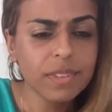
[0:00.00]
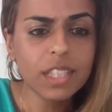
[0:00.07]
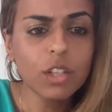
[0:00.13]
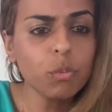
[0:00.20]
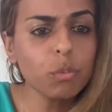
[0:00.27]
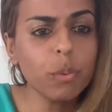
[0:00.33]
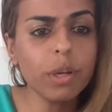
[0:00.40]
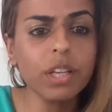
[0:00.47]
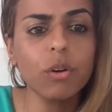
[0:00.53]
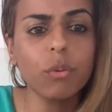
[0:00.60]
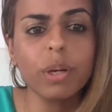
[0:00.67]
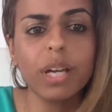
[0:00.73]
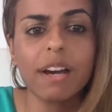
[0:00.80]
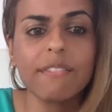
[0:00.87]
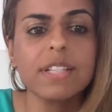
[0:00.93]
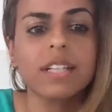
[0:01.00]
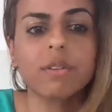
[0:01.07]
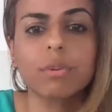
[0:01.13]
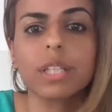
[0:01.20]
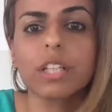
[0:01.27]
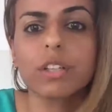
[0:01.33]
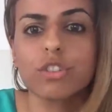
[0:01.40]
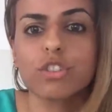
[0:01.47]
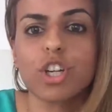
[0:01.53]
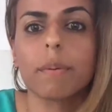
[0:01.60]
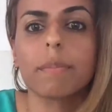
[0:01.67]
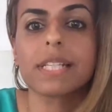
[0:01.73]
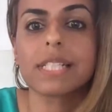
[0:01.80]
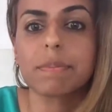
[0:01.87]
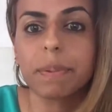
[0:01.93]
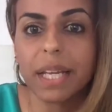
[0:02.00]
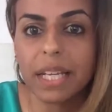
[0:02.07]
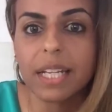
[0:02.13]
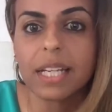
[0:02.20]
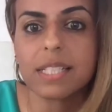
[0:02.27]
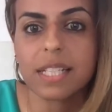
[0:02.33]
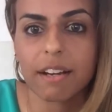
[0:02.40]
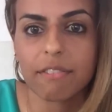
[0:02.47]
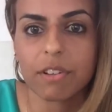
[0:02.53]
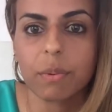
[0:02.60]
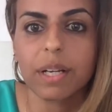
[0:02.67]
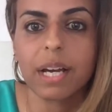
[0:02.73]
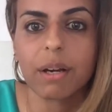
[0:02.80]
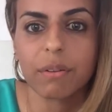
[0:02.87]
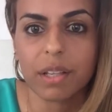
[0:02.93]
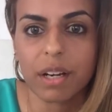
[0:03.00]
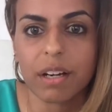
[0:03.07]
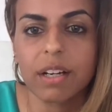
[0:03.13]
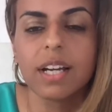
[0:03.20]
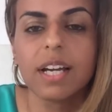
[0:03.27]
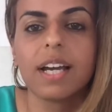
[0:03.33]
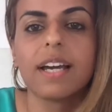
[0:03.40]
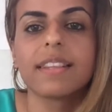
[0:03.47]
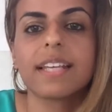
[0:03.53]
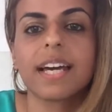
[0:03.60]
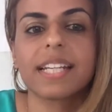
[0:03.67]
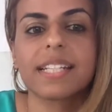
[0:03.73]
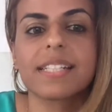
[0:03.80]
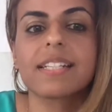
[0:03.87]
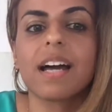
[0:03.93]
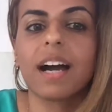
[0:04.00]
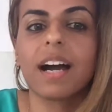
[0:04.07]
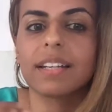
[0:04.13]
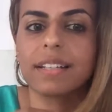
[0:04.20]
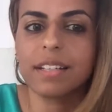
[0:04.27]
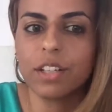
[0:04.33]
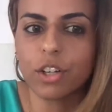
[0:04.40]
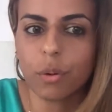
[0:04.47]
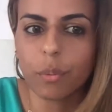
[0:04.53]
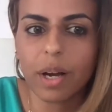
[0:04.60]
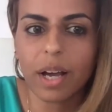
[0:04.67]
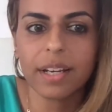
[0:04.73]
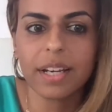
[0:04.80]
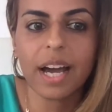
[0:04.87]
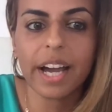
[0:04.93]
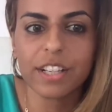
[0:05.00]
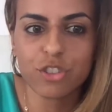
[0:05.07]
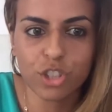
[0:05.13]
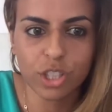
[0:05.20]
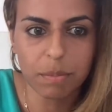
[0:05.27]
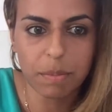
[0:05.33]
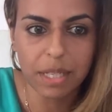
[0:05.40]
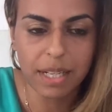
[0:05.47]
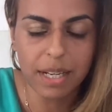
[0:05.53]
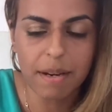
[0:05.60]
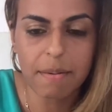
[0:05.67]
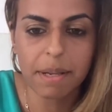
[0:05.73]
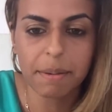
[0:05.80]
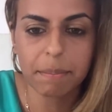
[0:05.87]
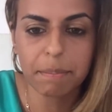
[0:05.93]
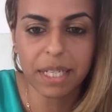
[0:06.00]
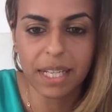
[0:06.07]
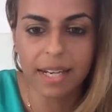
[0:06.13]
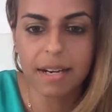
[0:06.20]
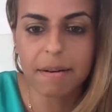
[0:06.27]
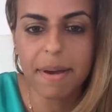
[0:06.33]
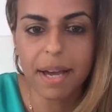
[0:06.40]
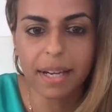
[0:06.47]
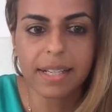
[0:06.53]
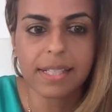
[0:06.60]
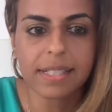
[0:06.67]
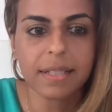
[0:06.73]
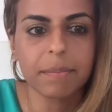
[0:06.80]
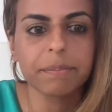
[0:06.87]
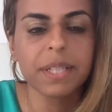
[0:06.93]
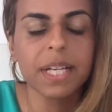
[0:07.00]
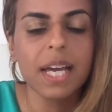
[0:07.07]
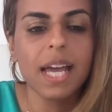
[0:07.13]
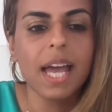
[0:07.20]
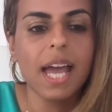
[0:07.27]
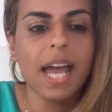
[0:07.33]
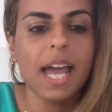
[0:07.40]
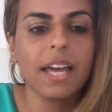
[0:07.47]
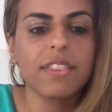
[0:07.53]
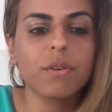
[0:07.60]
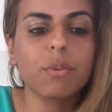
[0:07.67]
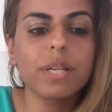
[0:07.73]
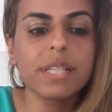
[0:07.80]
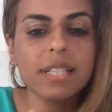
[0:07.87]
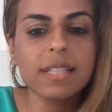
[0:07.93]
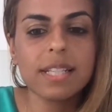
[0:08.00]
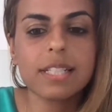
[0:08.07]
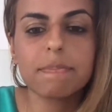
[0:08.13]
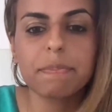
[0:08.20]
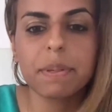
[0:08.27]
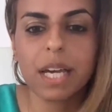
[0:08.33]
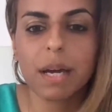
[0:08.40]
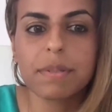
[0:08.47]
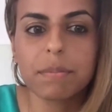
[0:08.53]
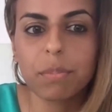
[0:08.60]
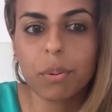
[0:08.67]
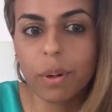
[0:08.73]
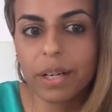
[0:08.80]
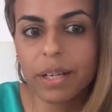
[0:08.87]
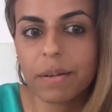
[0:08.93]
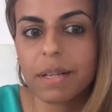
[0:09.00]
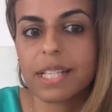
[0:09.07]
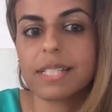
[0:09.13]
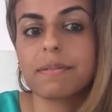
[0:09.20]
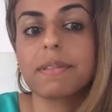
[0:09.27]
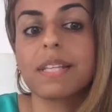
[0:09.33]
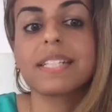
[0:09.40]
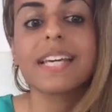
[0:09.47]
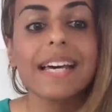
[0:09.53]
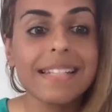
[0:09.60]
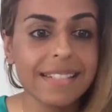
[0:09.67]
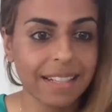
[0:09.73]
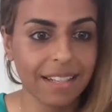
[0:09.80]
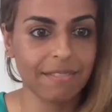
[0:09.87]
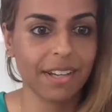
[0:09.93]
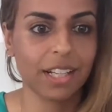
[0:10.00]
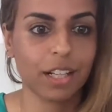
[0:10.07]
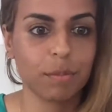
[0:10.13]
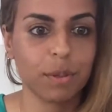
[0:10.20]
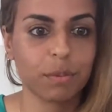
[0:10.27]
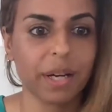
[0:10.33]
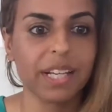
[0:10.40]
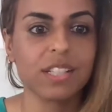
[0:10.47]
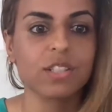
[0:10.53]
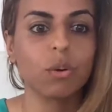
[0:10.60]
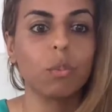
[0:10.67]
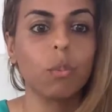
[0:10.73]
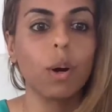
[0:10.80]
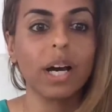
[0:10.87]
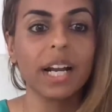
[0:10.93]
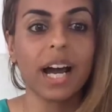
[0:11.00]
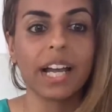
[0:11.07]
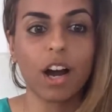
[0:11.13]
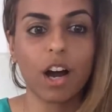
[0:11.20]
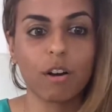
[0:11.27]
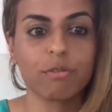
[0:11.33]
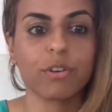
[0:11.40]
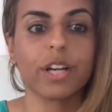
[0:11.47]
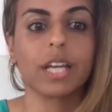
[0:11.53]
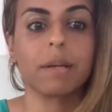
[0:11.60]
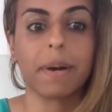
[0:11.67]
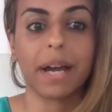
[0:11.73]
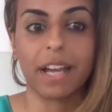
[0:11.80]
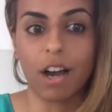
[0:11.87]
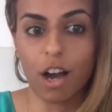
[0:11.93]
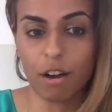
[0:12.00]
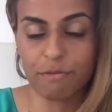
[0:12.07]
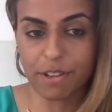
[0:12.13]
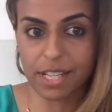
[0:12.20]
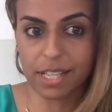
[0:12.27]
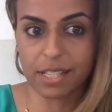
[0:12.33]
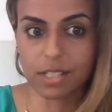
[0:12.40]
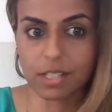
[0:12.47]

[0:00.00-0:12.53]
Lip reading: we haven't done a really good job explaining to everyone out there that it's not, an IgE-mediated mechanism. And the reason this becomes important is the testing available, right? So what I offer in my office